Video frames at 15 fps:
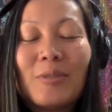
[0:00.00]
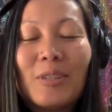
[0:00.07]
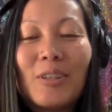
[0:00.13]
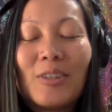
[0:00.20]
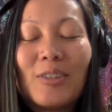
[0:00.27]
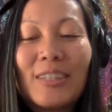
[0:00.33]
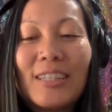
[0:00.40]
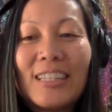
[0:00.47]
When
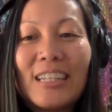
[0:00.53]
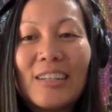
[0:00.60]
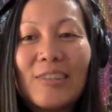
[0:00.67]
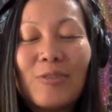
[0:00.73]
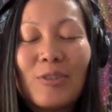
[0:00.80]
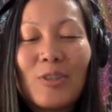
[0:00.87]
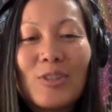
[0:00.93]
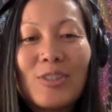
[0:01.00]
Arlene and I
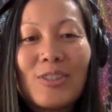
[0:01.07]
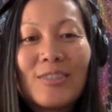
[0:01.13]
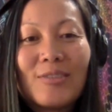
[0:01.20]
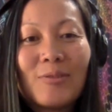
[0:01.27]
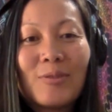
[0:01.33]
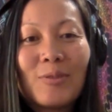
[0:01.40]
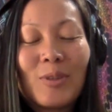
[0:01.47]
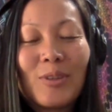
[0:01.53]
first
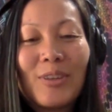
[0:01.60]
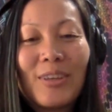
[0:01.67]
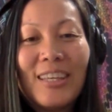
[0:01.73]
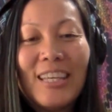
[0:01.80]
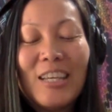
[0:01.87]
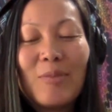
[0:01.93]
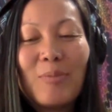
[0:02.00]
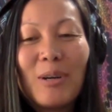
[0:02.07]
were
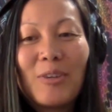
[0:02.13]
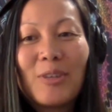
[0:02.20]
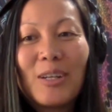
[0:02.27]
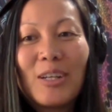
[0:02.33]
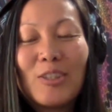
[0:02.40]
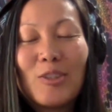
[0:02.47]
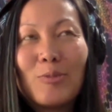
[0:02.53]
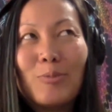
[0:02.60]
thinking about
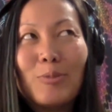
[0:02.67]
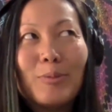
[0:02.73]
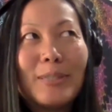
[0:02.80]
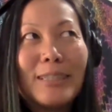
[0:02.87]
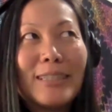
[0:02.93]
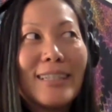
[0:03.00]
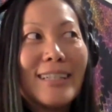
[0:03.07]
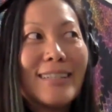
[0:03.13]
Gratitude
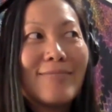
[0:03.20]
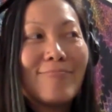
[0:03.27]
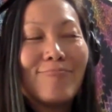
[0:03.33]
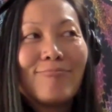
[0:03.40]
Blooming, like